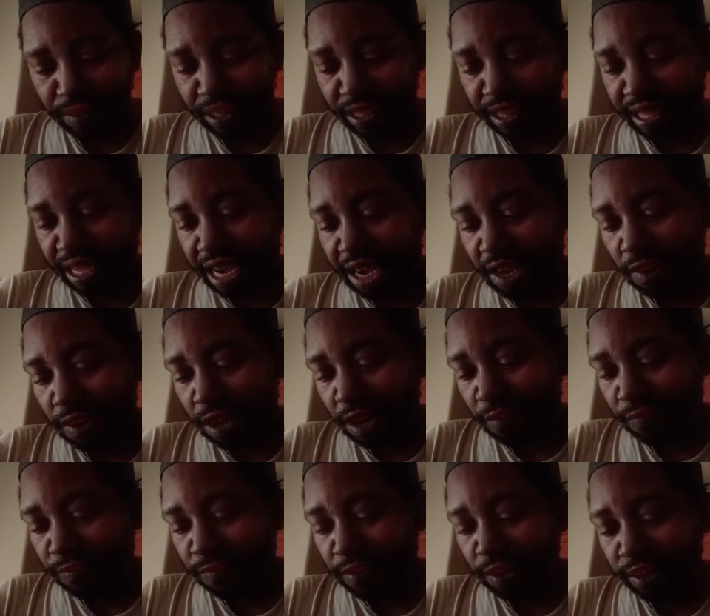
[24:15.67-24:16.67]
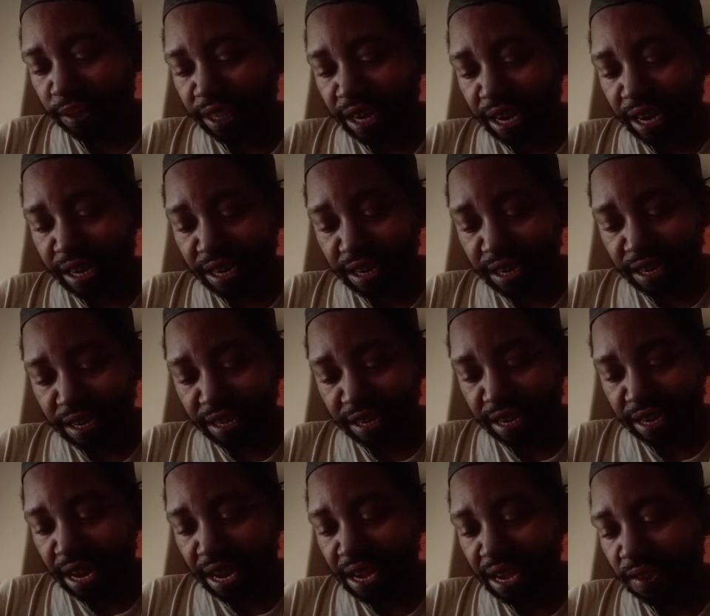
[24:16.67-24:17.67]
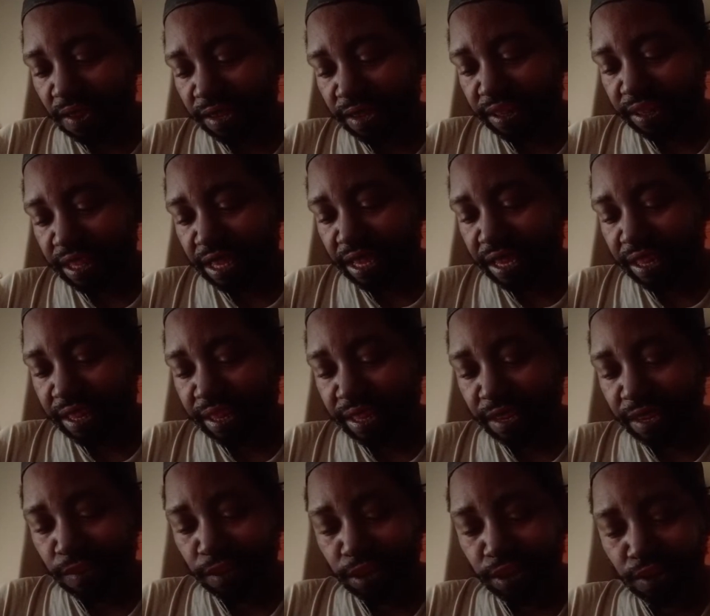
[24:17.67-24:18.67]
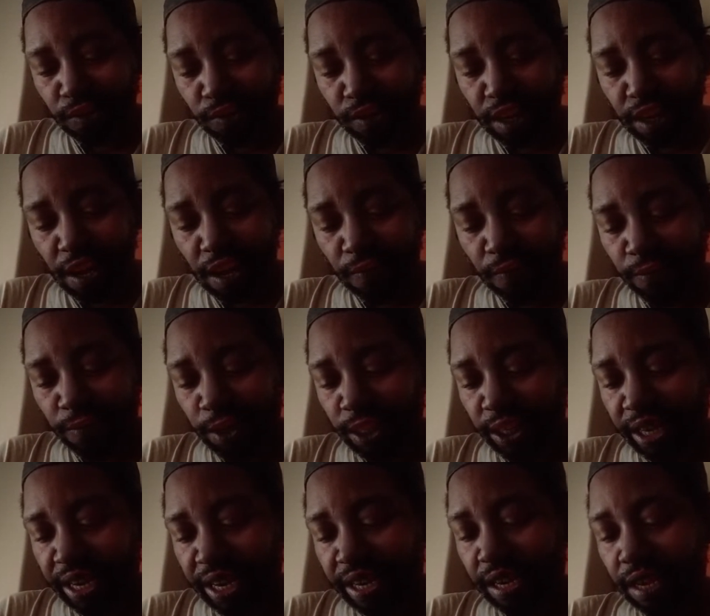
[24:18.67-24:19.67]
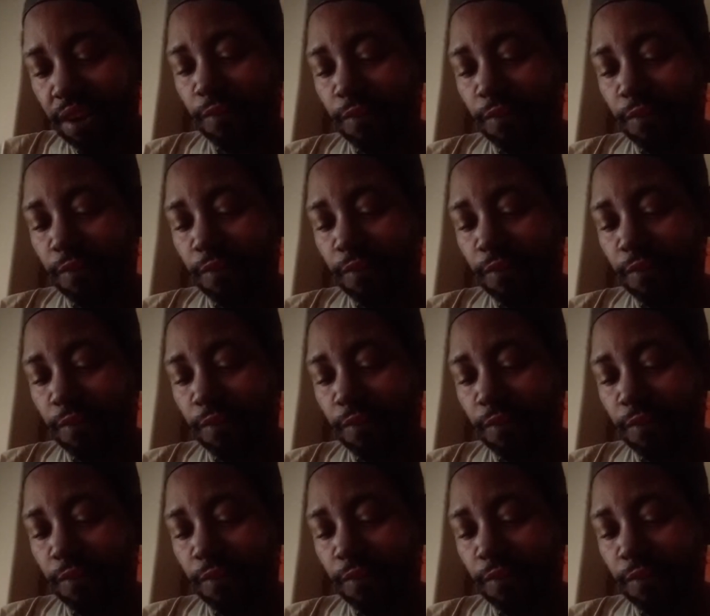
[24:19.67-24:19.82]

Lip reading: They are the Sarasota affiliate